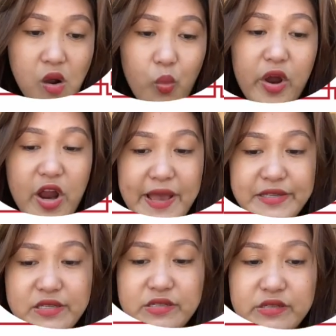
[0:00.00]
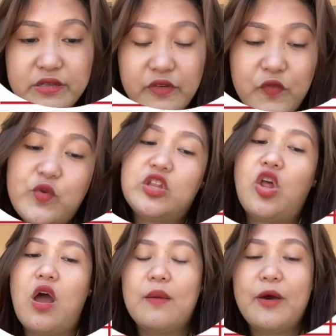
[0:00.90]
Whereas if we
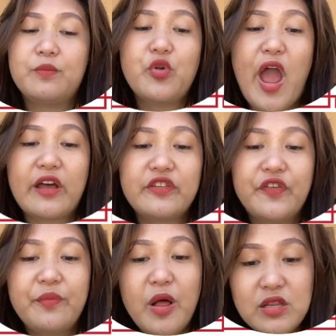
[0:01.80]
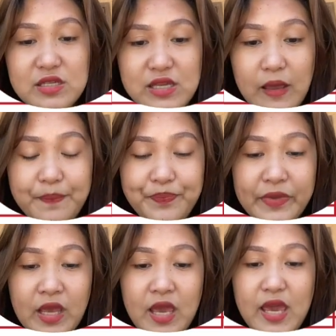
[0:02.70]
talk about proactive policing,
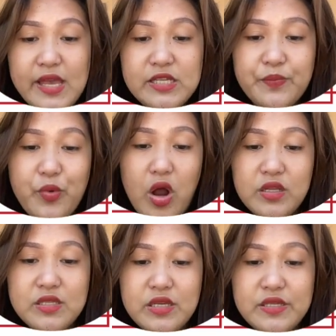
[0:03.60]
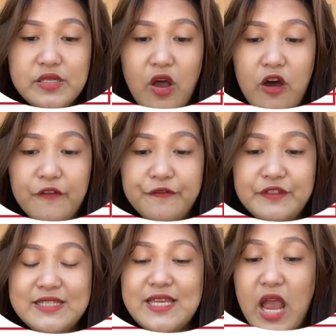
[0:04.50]
it's a practice of
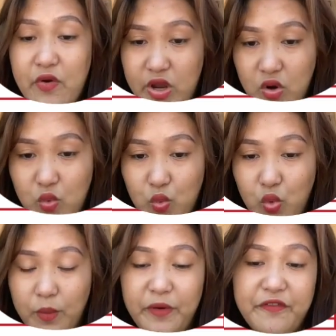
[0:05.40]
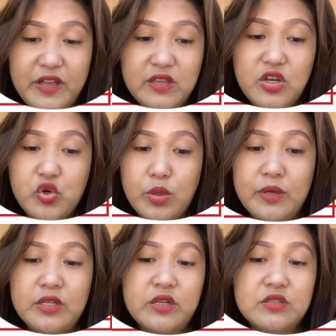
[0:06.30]
deterring or preventing
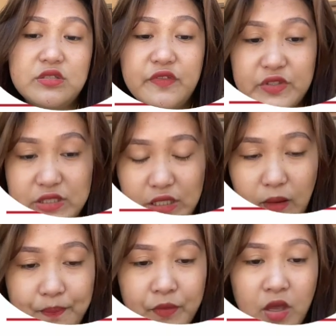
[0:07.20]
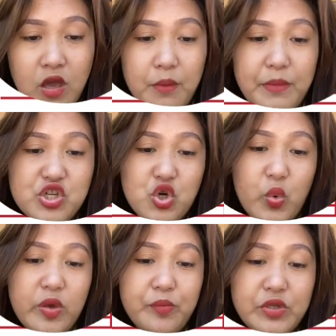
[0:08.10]
criminal activity by
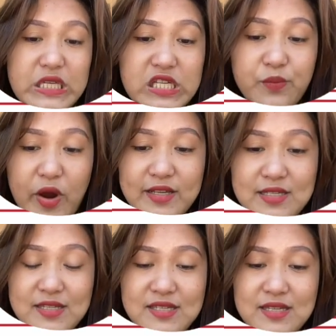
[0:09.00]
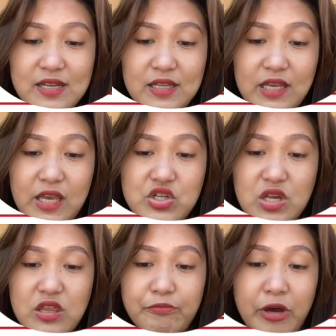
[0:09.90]
showing police presence and
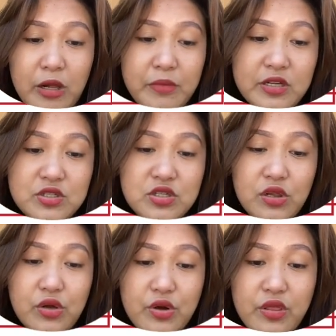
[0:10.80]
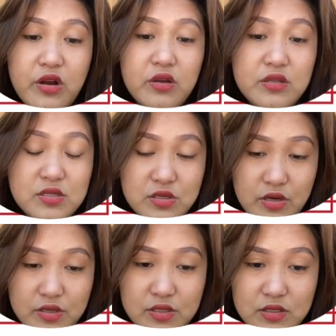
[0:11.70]
engaging the public to learn their
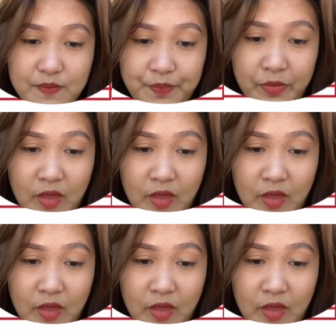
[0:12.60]
concerns,